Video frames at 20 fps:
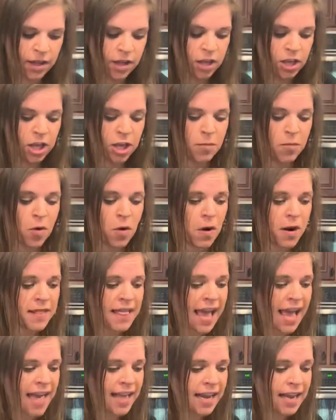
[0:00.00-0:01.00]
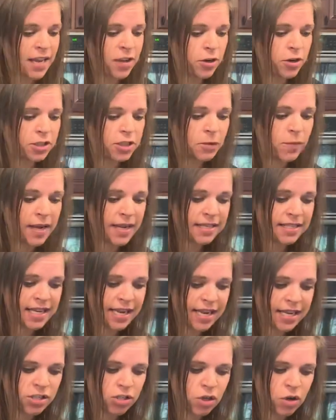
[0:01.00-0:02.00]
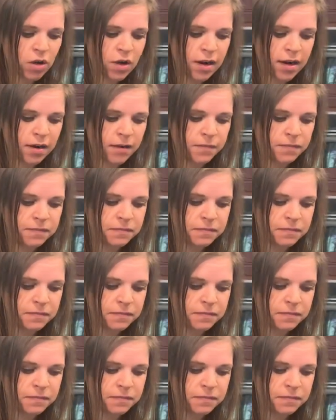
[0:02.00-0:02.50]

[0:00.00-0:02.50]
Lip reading: You pour that in your sweet tea jar.